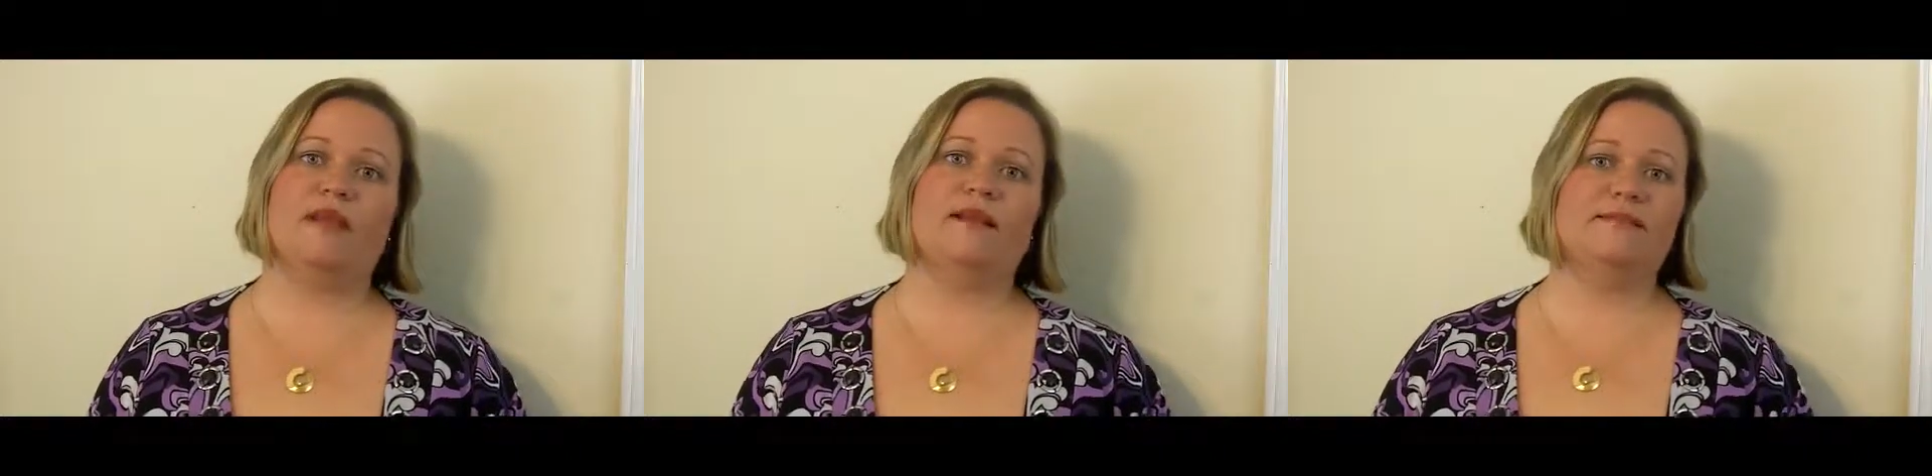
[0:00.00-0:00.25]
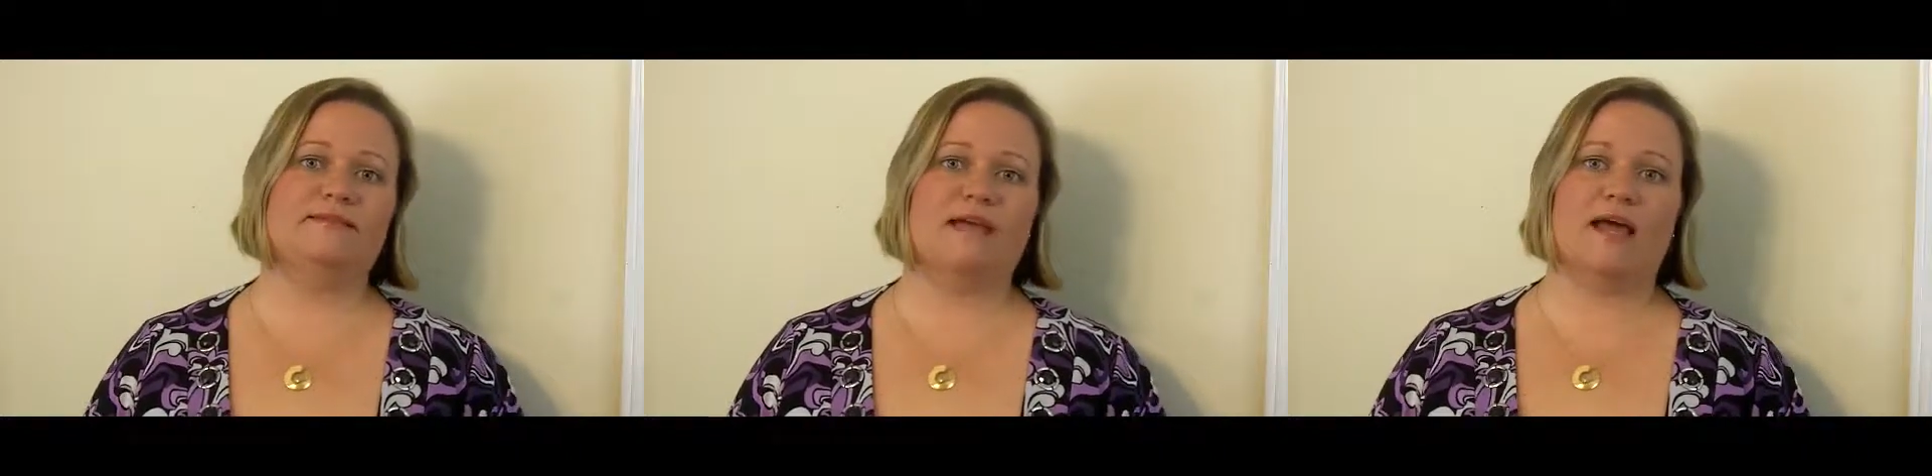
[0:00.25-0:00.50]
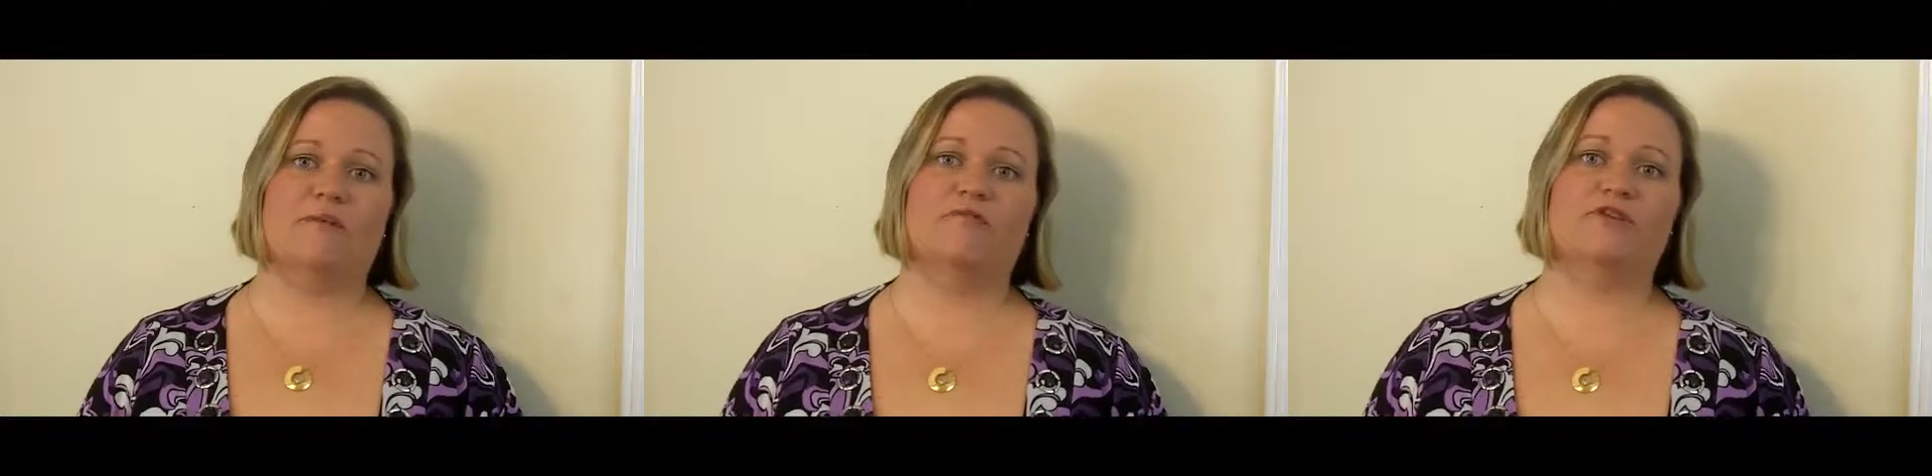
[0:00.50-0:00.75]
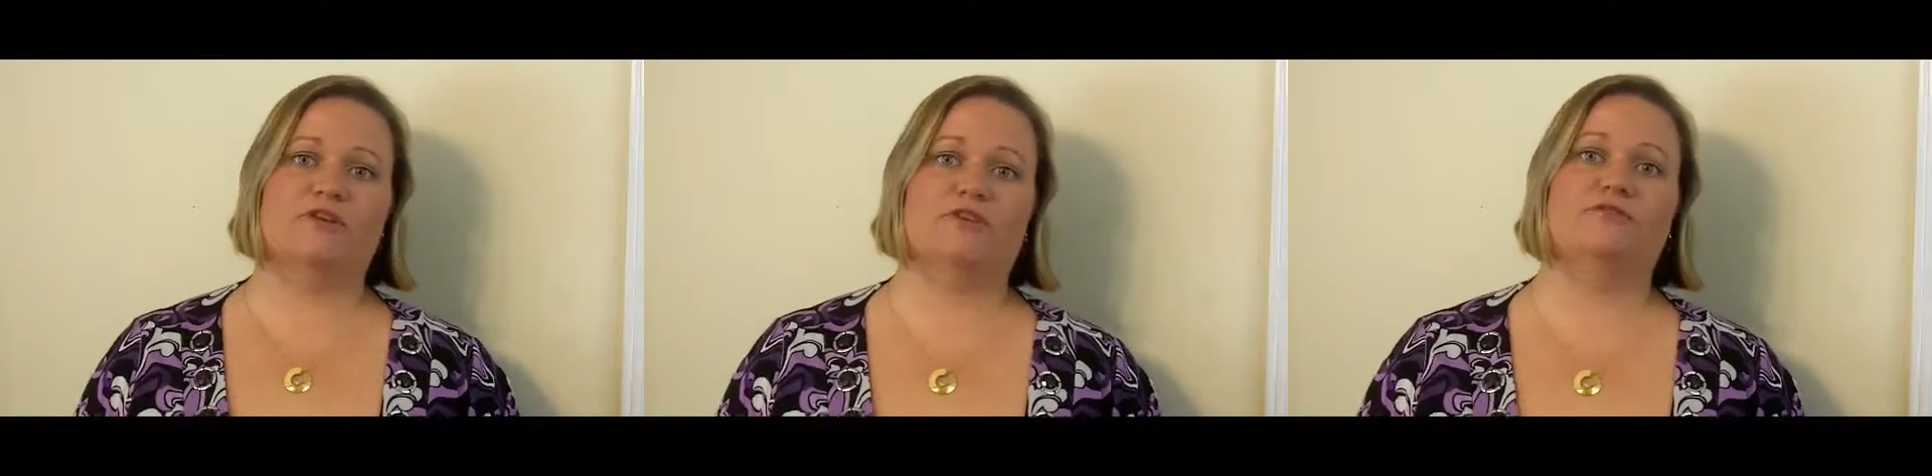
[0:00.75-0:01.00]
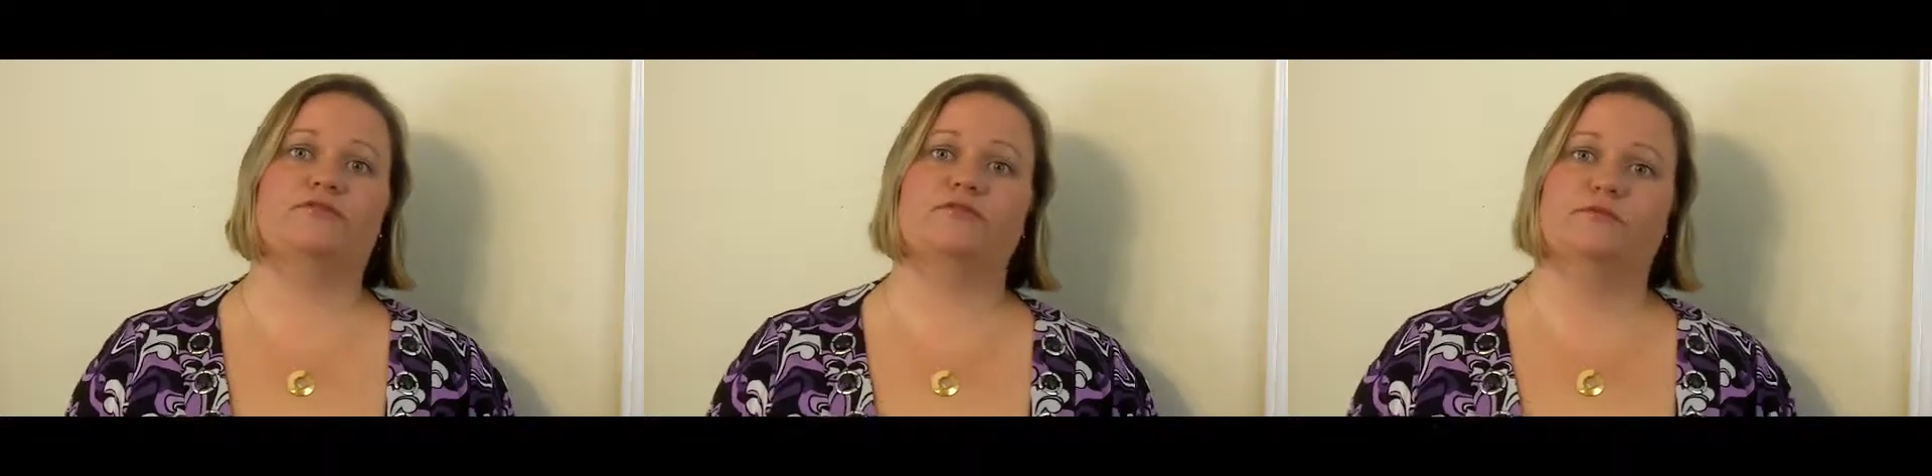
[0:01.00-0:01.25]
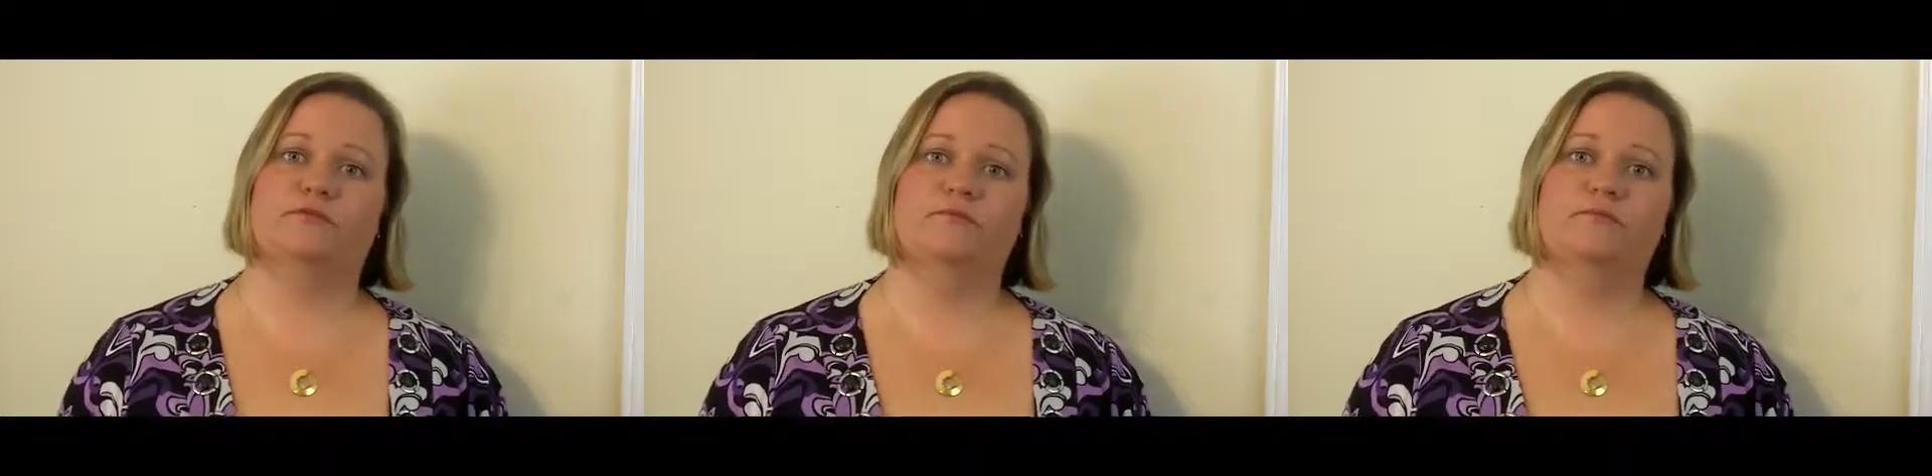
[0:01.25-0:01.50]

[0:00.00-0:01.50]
And it's time for just you.